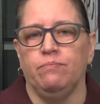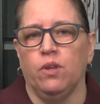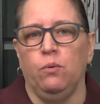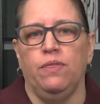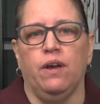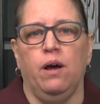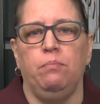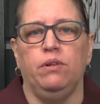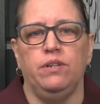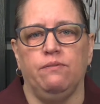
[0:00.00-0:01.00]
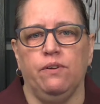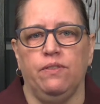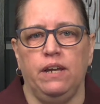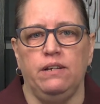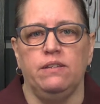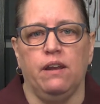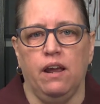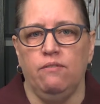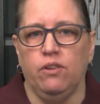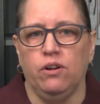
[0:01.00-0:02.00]
with a couple of different things that
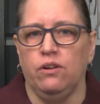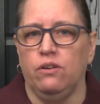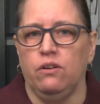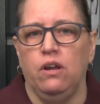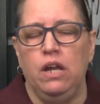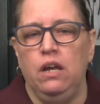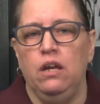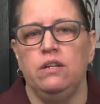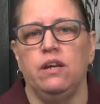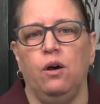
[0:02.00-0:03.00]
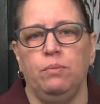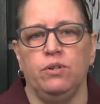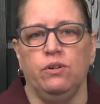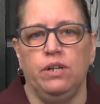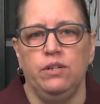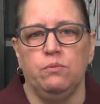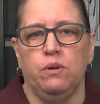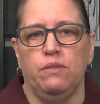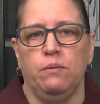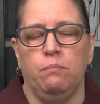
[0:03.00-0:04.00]
I've learned to help attorneys
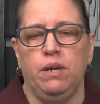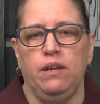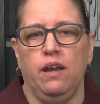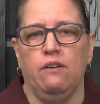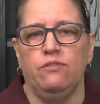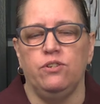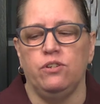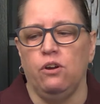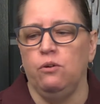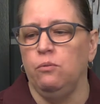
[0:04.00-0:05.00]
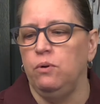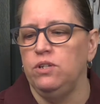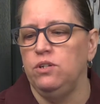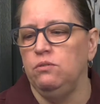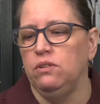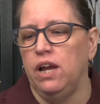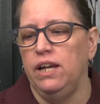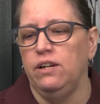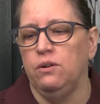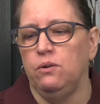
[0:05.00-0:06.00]
with PDFs. So, what do you
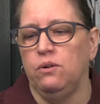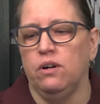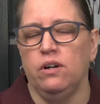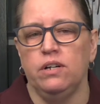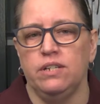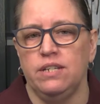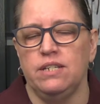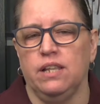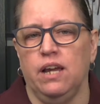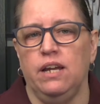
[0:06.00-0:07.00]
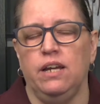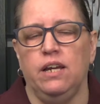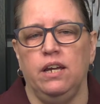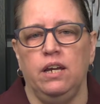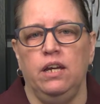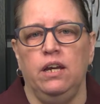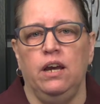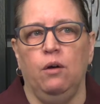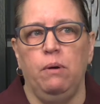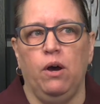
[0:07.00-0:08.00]
like or dislike
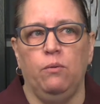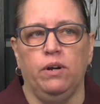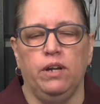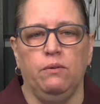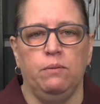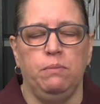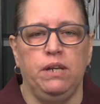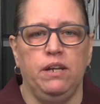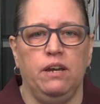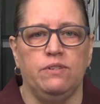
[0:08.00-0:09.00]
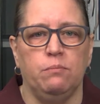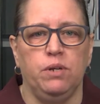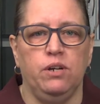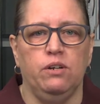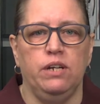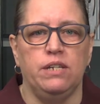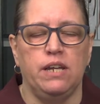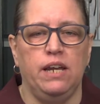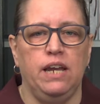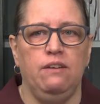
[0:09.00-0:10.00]
about working with PDFs? I'm curious.
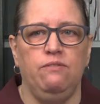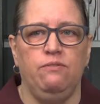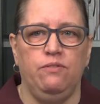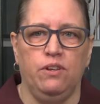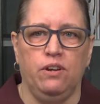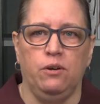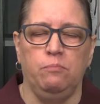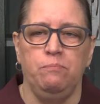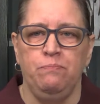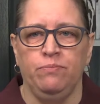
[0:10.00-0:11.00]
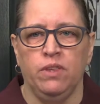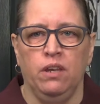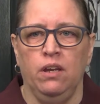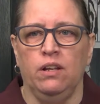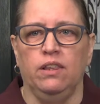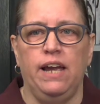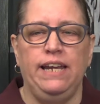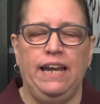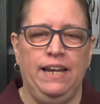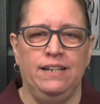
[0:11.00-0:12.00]
I gave the
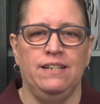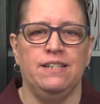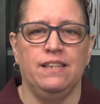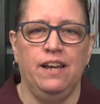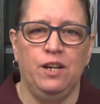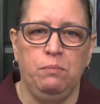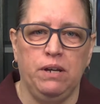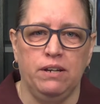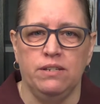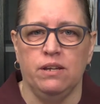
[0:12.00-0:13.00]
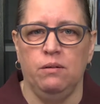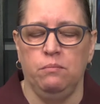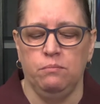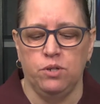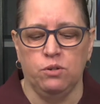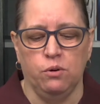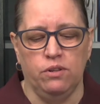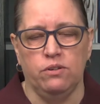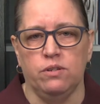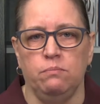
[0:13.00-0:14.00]
like and dislike because I'm sure
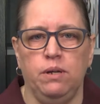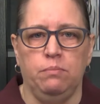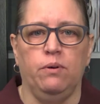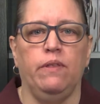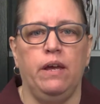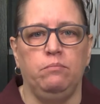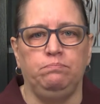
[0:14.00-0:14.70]
there's some people that,